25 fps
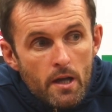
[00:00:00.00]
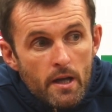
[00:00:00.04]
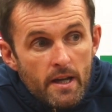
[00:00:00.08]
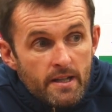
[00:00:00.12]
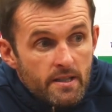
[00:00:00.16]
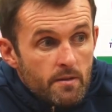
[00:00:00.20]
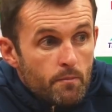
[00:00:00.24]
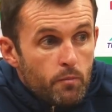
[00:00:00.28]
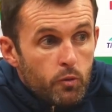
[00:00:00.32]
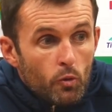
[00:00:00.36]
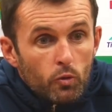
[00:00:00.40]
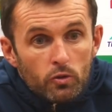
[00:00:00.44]

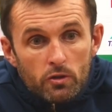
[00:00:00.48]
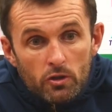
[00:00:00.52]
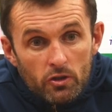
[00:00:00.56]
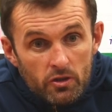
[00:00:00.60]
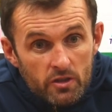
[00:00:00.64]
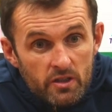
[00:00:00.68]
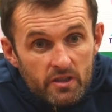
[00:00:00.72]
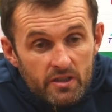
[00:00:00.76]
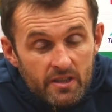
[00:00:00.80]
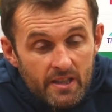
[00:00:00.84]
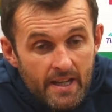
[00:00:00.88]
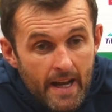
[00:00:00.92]
It's important
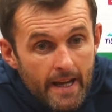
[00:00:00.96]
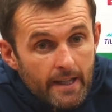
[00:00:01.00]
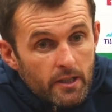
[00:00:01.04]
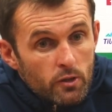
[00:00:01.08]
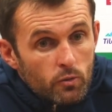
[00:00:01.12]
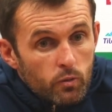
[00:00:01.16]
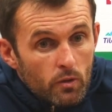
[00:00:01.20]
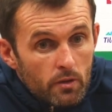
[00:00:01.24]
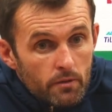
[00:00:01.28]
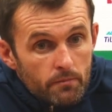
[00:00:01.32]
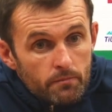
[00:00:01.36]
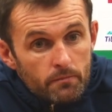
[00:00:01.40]
because it's the
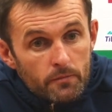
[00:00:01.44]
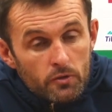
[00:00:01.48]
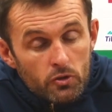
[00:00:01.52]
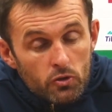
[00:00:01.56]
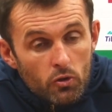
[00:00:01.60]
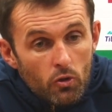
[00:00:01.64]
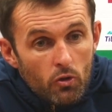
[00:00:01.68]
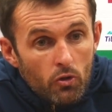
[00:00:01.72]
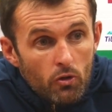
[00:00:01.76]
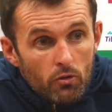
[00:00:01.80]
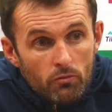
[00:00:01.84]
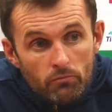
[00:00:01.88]
next one.
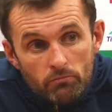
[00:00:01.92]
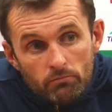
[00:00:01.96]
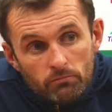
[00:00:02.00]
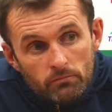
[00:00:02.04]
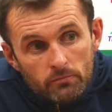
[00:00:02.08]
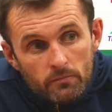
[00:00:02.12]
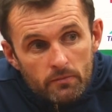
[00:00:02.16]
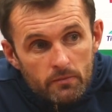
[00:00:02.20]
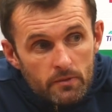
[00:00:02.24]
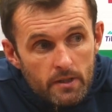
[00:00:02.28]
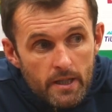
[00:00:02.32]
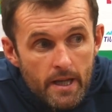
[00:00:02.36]
So,
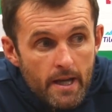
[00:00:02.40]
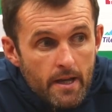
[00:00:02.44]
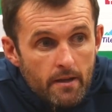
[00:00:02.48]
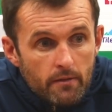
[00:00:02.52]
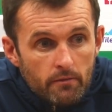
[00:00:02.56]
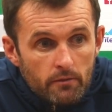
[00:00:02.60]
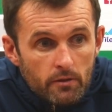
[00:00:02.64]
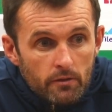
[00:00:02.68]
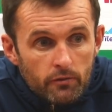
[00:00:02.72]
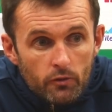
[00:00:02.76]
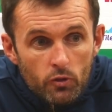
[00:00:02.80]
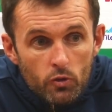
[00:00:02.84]
yeah,
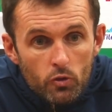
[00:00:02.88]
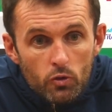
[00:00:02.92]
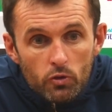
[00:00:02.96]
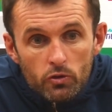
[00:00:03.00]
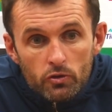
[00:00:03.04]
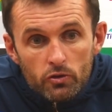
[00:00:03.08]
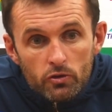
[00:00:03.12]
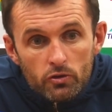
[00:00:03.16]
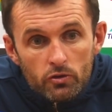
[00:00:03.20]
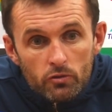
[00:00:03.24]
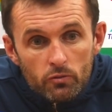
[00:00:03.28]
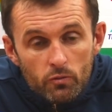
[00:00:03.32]
of
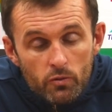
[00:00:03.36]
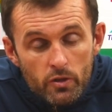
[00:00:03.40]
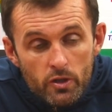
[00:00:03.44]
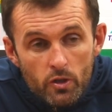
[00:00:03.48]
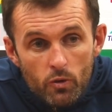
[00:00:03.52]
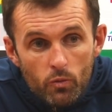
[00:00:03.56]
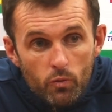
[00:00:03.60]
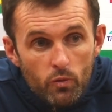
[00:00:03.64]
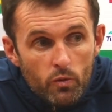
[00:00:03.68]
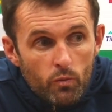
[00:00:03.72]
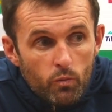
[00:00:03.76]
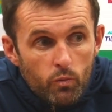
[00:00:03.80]
course, you
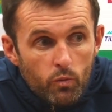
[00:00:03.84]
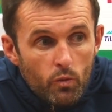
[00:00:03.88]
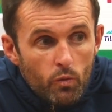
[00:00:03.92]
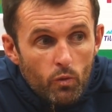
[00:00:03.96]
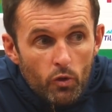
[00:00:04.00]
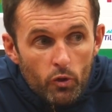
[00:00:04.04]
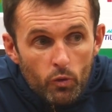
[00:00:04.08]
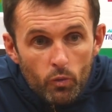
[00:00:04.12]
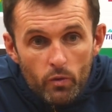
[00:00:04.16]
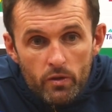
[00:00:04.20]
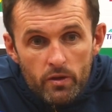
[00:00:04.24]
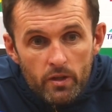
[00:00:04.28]
know, we
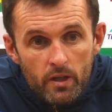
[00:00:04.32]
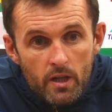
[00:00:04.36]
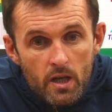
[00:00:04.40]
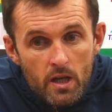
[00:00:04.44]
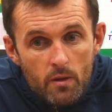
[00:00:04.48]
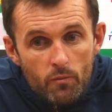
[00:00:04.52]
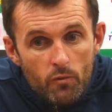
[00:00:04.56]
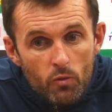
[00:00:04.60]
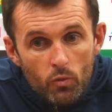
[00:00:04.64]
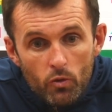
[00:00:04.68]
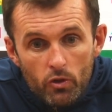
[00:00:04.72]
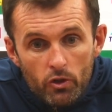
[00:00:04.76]
want to win the
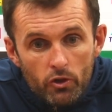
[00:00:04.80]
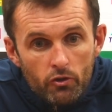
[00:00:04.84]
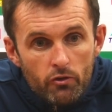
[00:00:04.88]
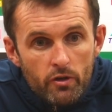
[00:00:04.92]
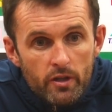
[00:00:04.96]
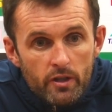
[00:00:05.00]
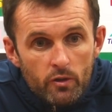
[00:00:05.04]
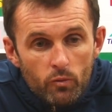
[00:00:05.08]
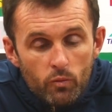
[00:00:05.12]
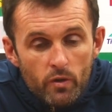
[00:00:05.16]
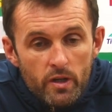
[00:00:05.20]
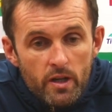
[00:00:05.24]
game. We want to
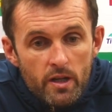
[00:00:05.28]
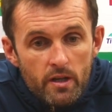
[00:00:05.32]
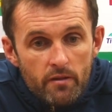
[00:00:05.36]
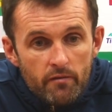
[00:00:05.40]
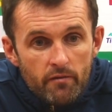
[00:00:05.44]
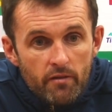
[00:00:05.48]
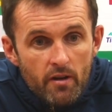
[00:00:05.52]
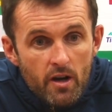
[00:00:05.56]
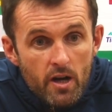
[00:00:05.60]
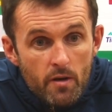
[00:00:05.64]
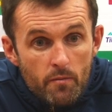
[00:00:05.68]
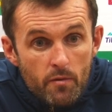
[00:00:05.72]
create a winning
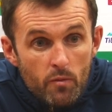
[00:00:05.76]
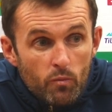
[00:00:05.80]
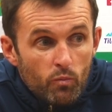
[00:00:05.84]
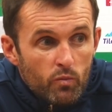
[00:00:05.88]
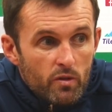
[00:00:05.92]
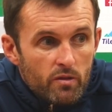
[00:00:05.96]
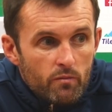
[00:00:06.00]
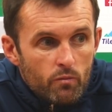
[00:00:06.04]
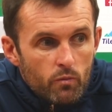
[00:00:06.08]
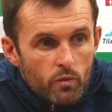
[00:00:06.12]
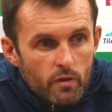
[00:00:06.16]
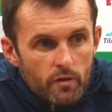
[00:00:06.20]
environment.
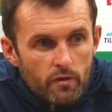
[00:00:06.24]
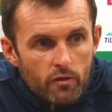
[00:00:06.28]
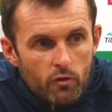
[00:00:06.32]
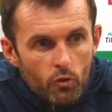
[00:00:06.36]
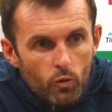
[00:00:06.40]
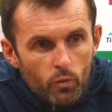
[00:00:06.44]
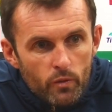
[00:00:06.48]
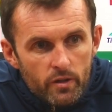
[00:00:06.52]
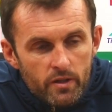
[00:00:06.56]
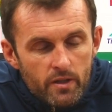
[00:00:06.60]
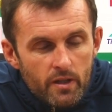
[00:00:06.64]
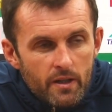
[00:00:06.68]
We
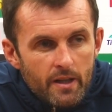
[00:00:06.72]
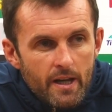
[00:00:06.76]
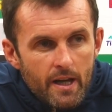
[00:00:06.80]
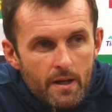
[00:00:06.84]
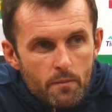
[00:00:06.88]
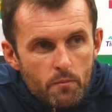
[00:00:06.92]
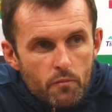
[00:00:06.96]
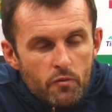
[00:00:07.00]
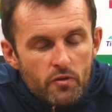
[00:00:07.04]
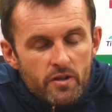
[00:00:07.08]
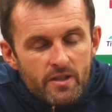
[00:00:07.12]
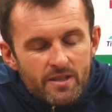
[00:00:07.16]
thought we did that
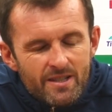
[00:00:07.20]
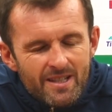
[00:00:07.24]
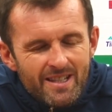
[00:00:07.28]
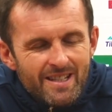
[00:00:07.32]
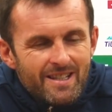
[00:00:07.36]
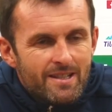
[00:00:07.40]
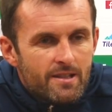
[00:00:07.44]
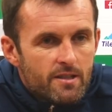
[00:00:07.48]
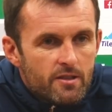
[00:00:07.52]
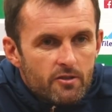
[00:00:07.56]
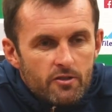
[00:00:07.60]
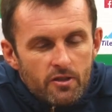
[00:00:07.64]
in
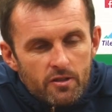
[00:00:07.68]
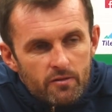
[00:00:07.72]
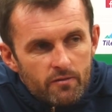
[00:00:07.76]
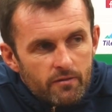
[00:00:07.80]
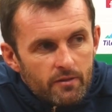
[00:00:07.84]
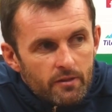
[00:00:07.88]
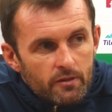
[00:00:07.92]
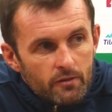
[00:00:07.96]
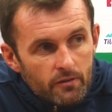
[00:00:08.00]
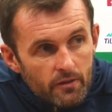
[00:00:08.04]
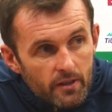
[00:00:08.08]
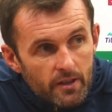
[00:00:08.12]
pre-season. It's
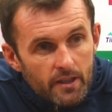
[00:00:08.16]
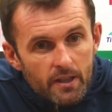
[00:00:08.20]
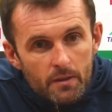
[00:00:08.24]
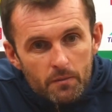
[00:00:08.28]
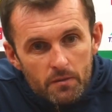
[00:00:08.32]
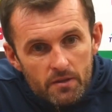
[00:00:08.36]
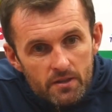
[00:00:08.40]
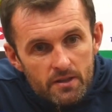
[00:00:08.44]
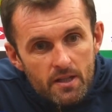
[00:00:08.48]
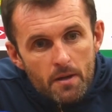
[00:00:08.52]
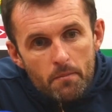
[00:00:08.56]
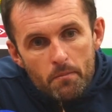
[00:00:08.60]
just we've had a
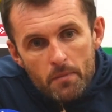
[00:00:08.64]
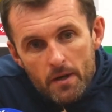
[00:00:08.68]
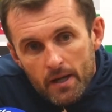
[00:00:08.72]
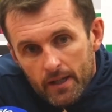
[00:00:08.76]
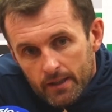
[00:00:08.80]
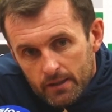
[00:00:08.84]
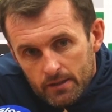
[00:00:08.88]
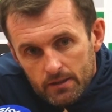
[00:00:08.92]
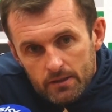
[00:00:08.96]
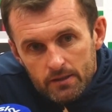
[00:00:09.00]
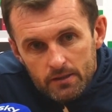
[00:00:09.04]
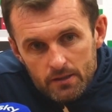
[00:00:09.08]
couple of
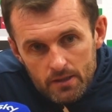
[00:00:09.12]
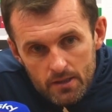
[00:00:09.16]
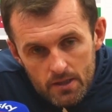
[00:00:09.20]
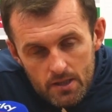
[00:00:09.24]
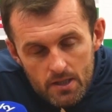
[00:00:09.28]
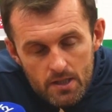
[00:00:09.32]
setbacks.